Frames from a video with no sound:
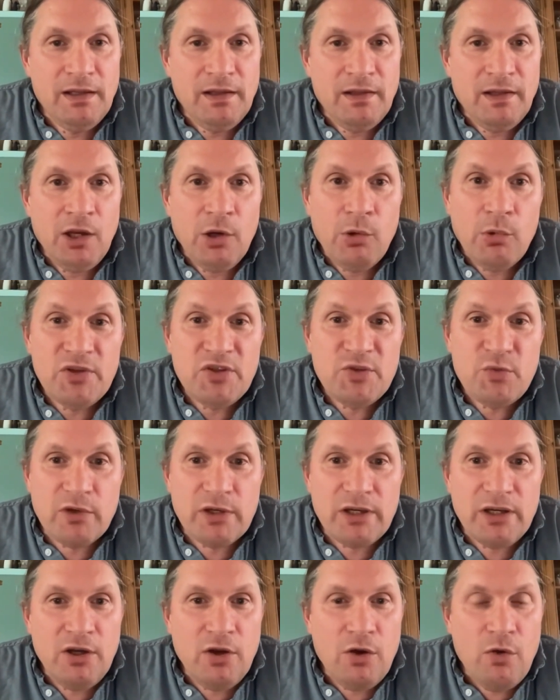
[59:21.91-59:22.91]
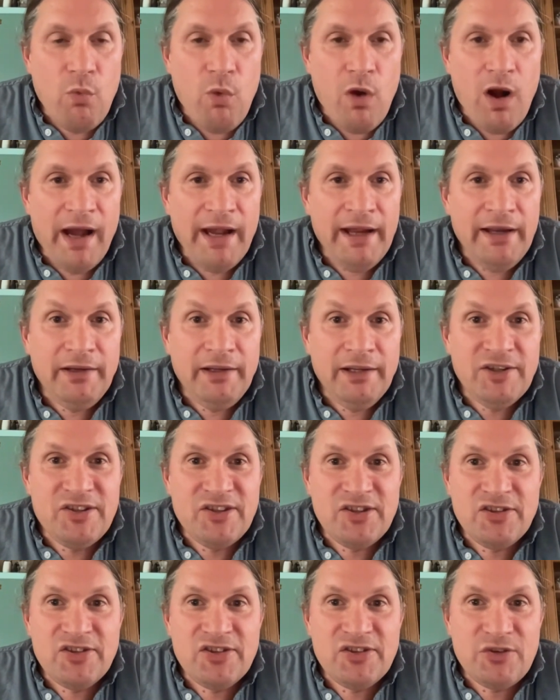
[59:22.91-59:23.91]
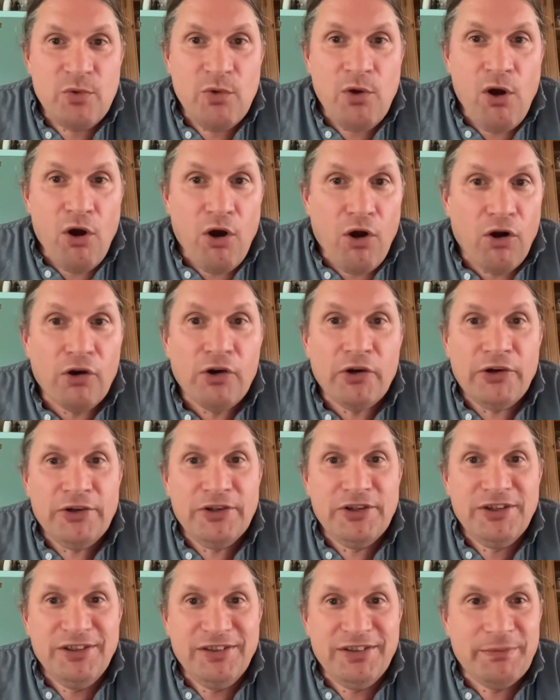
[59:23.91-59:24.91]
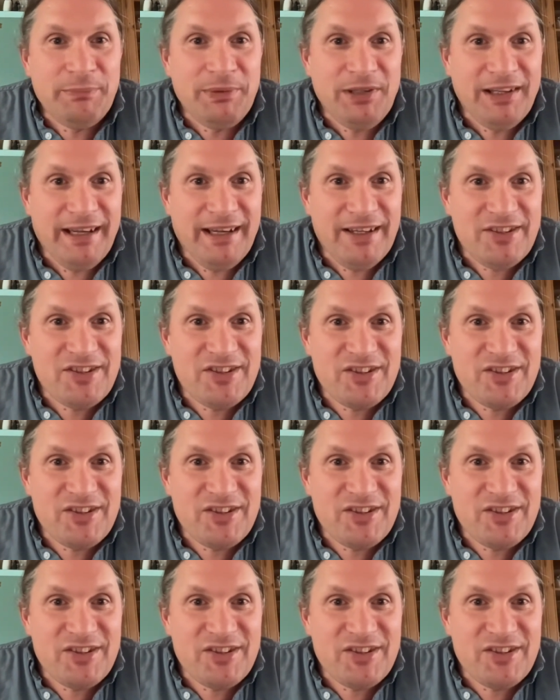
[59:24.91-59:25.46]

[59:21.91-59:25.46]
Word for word: they always want to know why is it so hard in the plants.